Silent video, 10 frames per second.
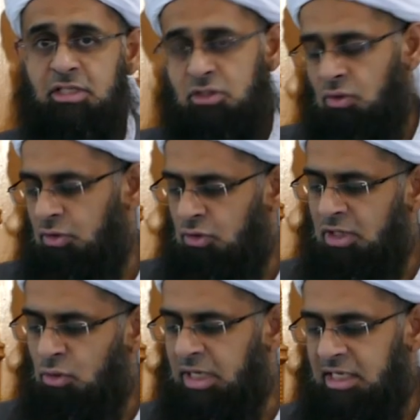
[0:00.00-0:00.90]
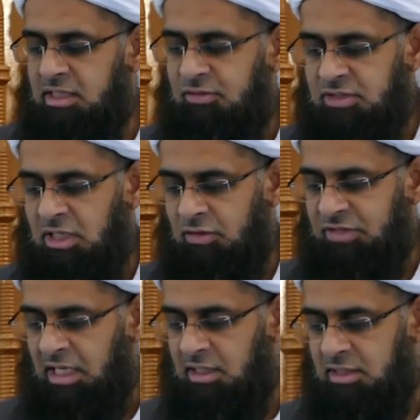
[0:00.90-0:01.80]
So you can look at the tafsir of
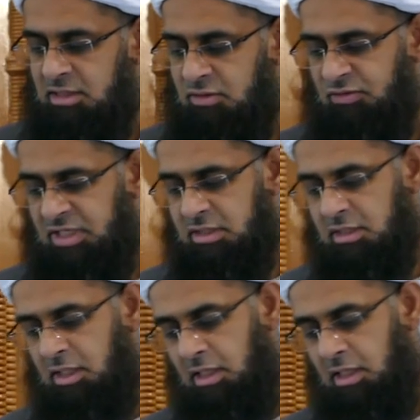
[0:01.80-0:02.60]
that. This is verse